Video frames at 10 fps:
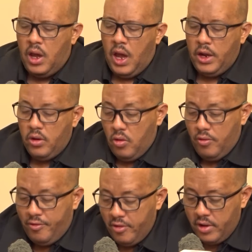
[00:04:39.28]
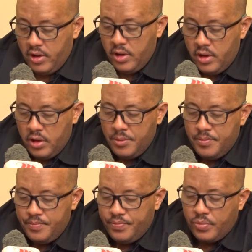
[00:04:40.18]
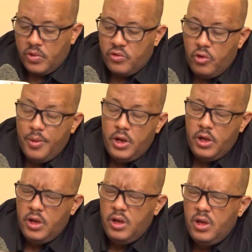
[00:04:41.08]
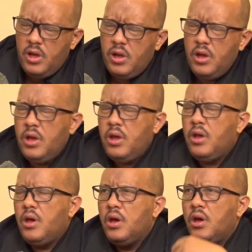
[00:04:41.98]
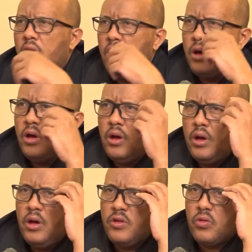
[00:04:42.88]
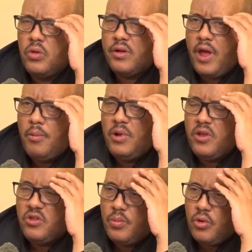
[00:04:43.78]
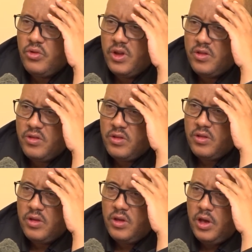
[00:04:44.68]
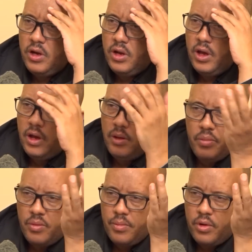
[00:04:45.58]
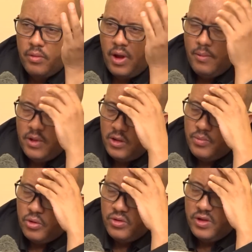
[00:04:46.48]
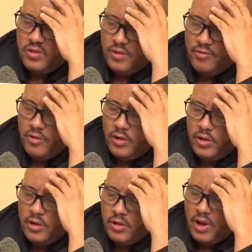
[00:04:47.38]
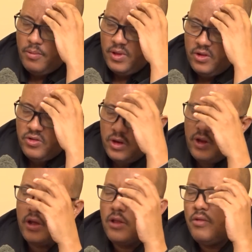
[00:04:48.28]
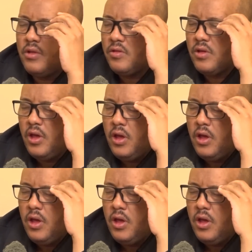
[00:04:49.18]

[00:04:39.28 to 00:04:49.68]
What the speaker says: I know of so many school rehabilitation projects and rehabilitation projects of rehabilitation activities